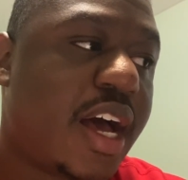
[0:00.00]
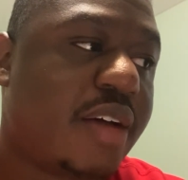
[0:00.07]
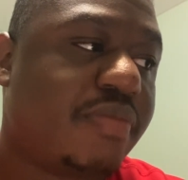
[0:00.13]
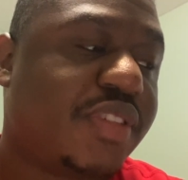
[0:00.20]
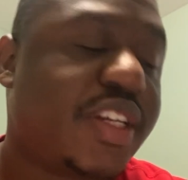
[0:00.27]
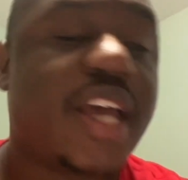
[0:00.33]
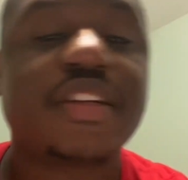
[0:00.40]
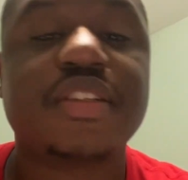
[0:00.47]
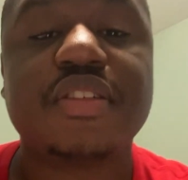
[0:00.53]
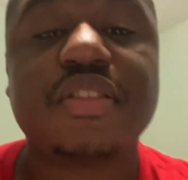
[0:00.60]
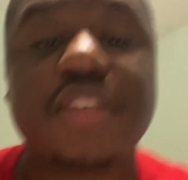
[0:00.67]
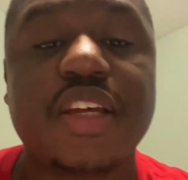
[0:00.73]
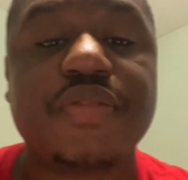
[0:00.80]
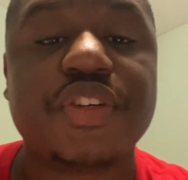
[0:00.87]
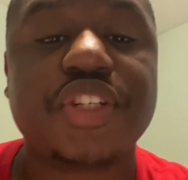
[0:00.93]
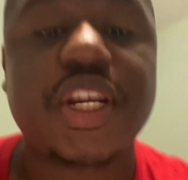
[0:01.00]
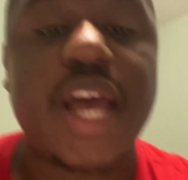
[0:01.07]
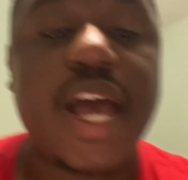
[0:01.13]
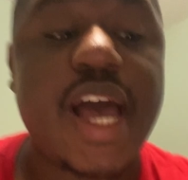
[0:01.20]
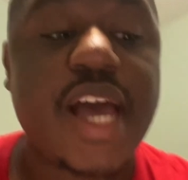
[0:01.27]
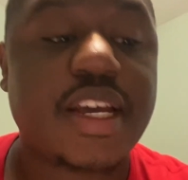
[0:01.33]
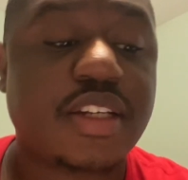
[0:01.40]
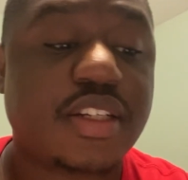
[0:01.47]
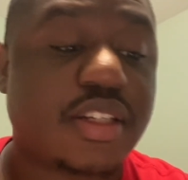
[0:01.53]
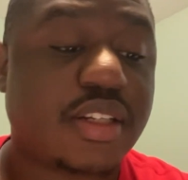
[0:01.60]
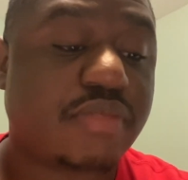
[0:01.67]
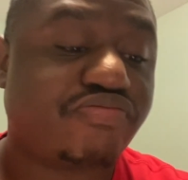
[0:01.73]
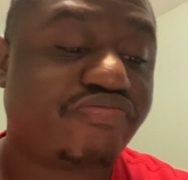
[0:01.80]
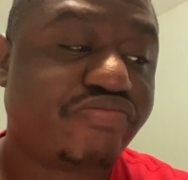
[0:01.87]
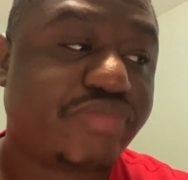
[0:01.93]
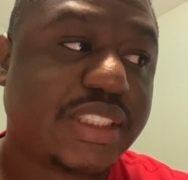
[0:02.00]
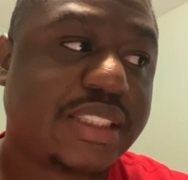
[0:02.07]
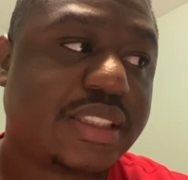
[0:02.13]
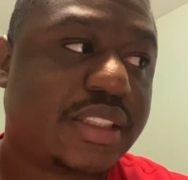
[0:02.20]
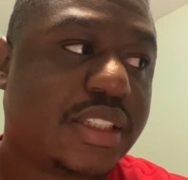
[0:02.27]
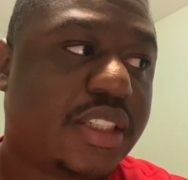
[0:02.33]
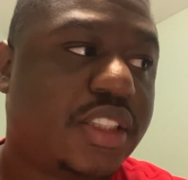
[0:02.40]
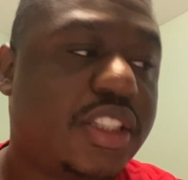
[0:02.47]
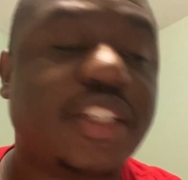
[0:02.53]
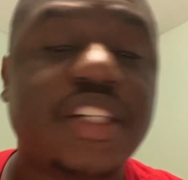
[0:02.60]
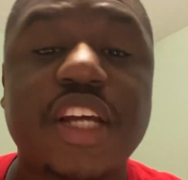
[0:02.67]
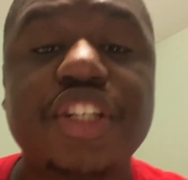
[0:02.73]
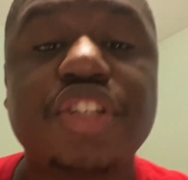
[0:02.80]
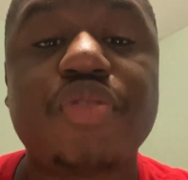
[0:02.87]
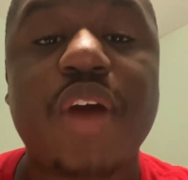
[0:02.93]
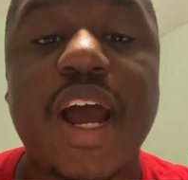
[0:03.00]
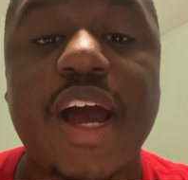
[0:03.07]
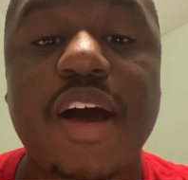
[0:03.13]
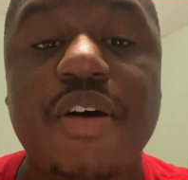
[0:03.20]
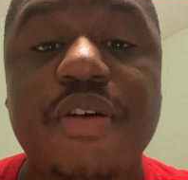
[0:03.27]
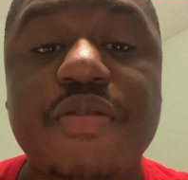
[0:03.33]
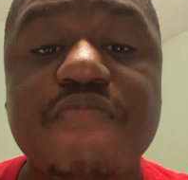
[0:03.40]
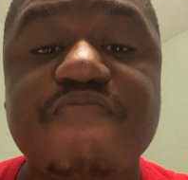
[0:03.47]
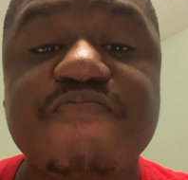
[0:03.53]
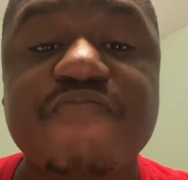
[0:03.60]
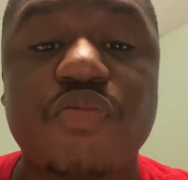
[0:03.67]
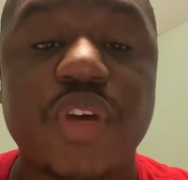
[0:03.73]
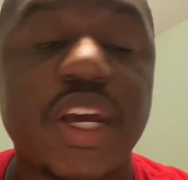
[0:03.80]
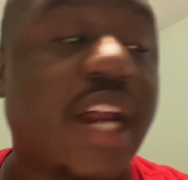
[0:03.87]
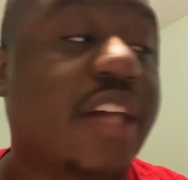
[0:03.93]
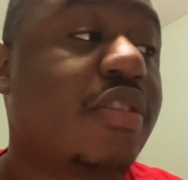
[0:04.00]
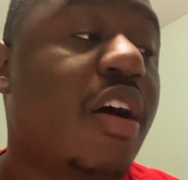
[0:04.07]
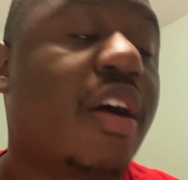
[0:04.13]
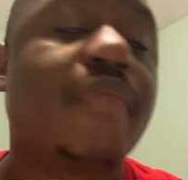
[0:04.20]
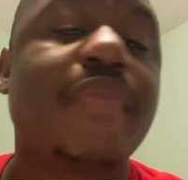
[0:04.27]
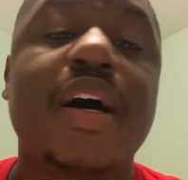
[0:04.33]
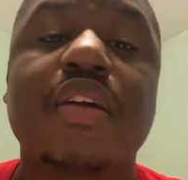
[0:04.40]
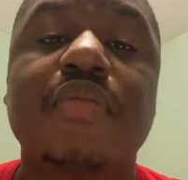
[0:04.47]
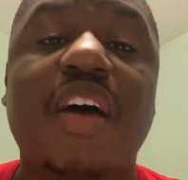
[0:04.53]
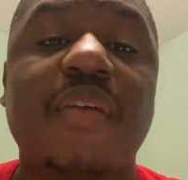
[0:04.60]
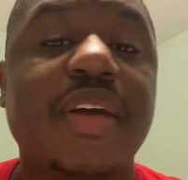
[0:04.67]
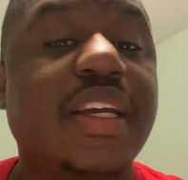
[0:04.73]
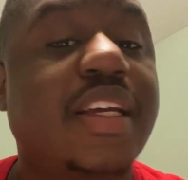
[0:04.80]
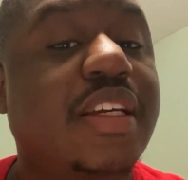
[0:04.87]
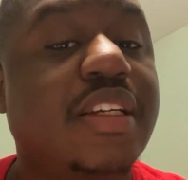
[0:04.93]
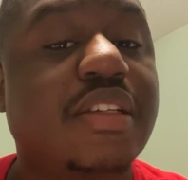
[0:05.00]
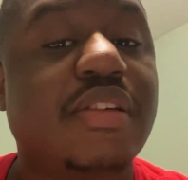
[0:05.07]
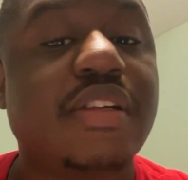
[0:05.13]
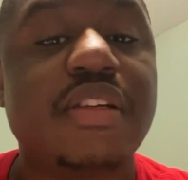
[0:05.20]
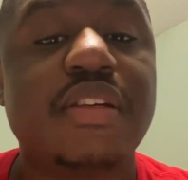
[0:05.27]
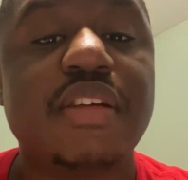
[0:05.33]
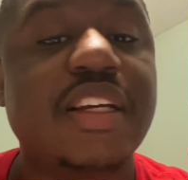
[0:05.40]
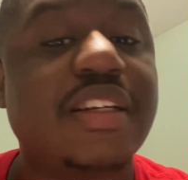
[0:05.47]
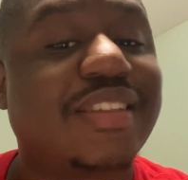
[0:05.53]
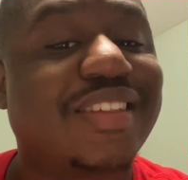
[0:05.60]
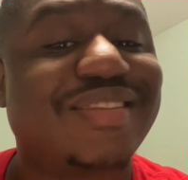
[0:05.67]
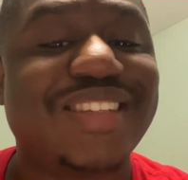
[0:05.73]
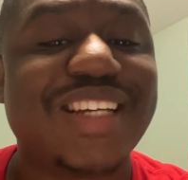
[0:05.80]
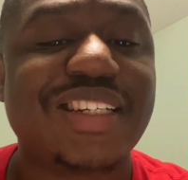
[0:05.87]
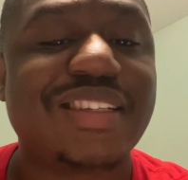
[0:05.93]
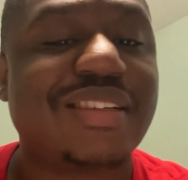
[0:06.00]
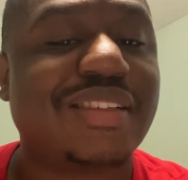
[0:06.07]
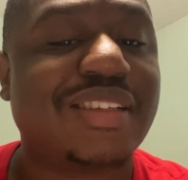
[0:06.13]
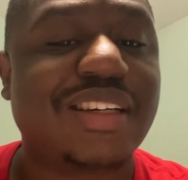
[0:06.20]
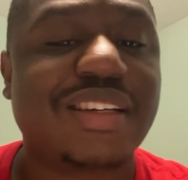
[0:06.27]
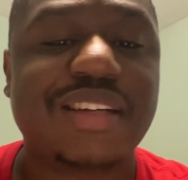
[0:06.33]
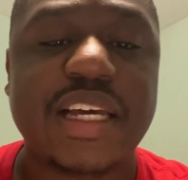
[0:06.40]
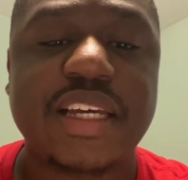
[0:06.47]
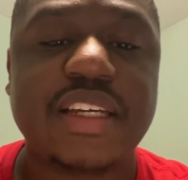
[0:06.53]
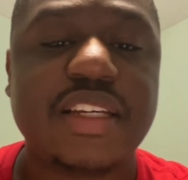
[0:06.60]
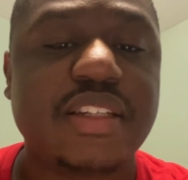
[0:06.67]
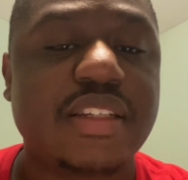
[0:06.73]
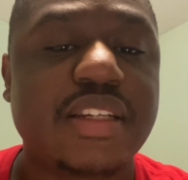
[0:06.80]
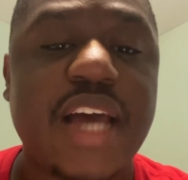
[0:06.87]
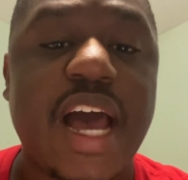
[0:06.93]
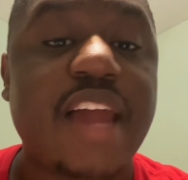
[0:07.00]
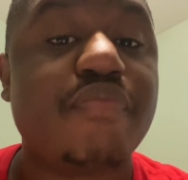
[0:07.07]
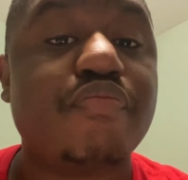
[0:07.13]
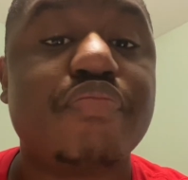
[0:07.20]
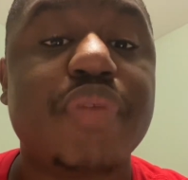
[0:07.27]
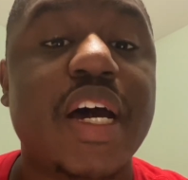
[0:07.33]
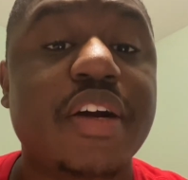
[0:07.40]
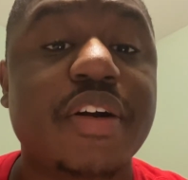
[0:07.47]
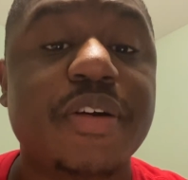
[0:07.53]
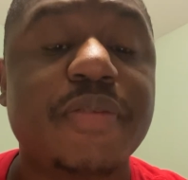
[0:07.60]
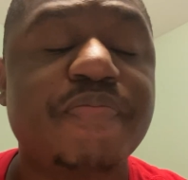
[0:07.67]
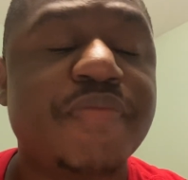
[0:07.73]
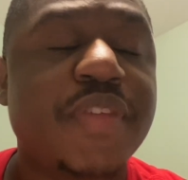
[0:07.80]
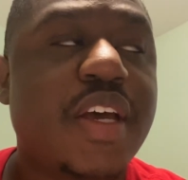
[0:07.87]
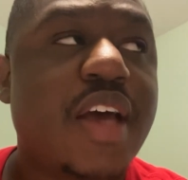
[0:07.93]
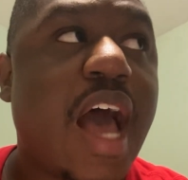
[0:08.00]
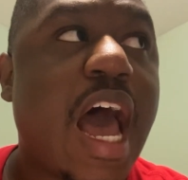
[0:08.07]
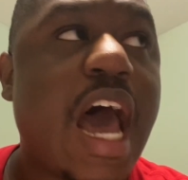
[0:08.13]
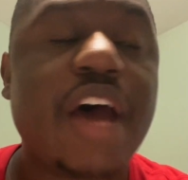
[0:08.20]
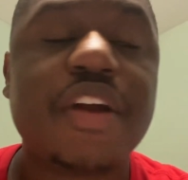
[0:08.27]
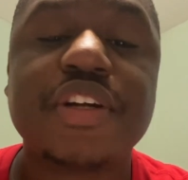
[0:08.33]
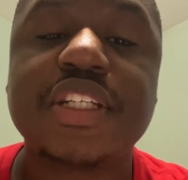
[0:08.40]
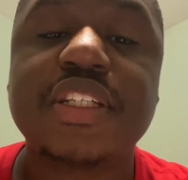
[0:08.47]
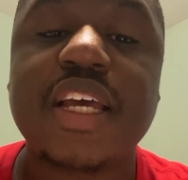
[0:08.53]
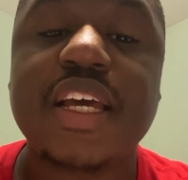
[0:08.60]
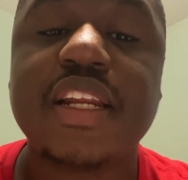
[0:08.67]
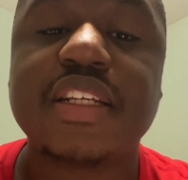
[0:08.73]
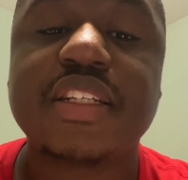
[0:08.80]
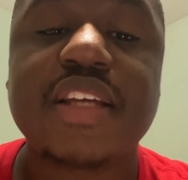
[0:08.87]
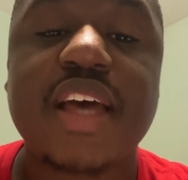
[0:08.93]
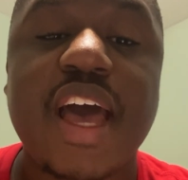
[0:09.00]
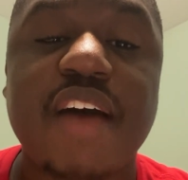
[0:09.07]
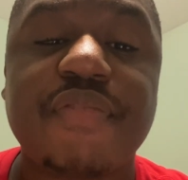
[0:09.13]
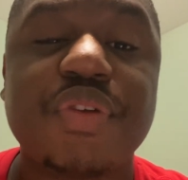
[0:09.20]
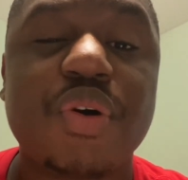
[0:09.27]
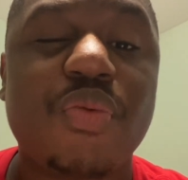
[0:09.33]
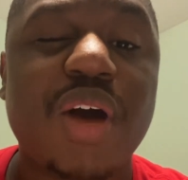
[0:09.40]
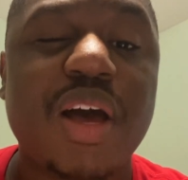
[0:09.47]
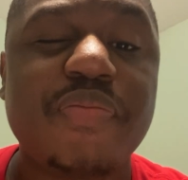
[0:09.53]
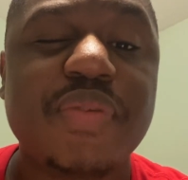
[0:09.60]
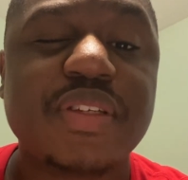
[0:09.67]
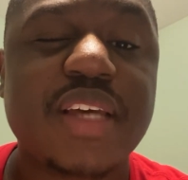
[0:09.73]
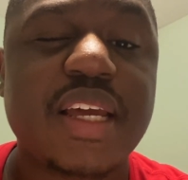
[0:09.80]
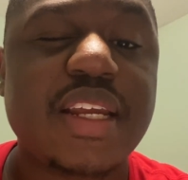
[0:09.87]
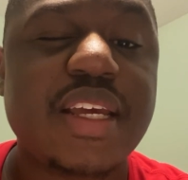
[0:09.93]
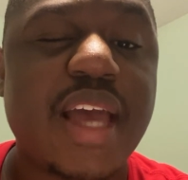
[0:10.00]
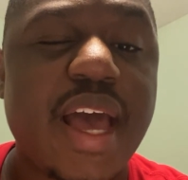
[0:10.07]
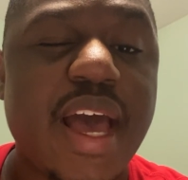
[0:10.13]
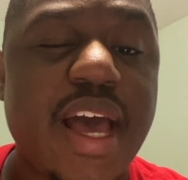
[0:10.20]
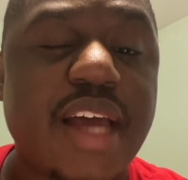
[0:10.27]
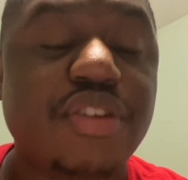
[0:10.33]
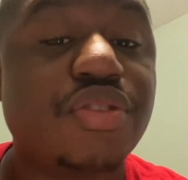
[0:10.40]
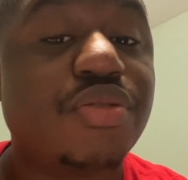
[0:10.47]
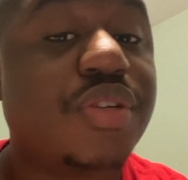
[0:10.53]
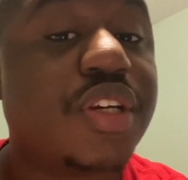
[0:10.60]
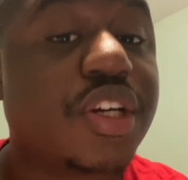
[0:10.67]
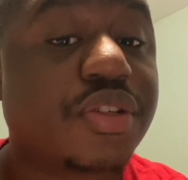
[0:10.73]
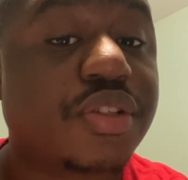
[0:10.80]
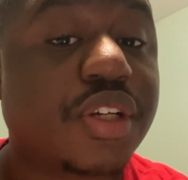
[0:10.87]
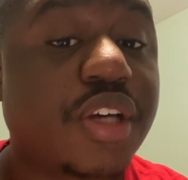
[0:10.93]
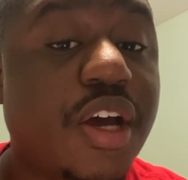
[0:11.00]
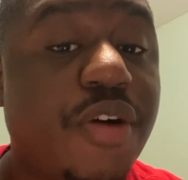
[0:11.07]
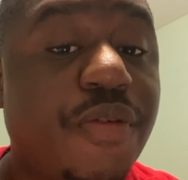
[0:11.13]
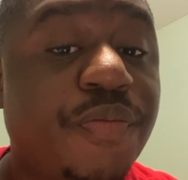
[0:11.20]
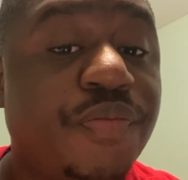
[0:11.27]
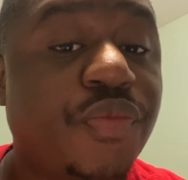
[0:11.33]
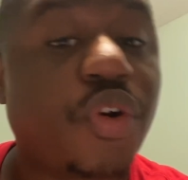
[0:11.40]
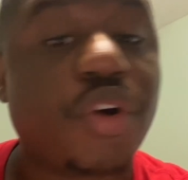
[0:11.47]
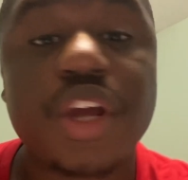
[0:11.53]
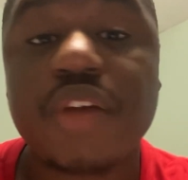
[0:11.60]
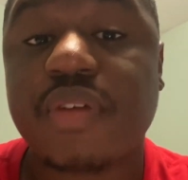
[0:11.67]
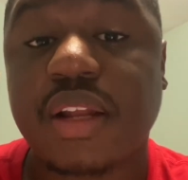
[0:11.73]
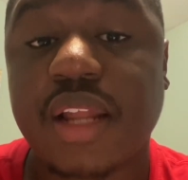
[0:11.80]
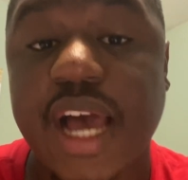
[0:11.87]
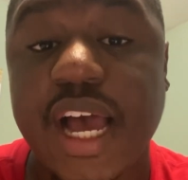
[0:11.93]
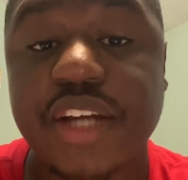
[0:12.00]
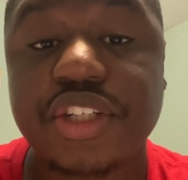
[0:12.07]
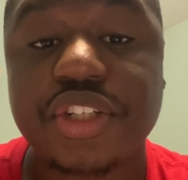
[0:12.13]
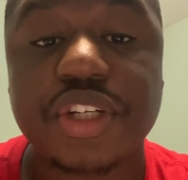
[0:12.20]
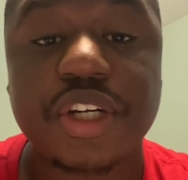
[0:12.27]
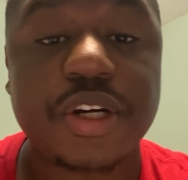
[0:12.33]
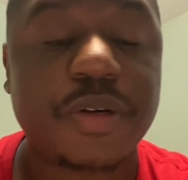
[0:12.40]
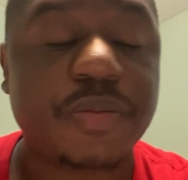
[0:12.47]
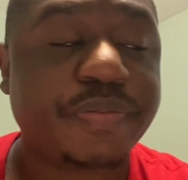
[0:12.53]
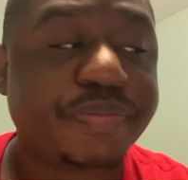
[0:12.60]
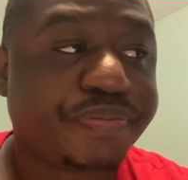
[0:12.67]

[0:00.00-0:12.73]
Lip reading: Texans and the Jags. CJ Stroud, we got to talk about him. I mean, he's doesn't look like he's gotten better. I understand he doesn't have the weapons that he had 2 years ago or even last year.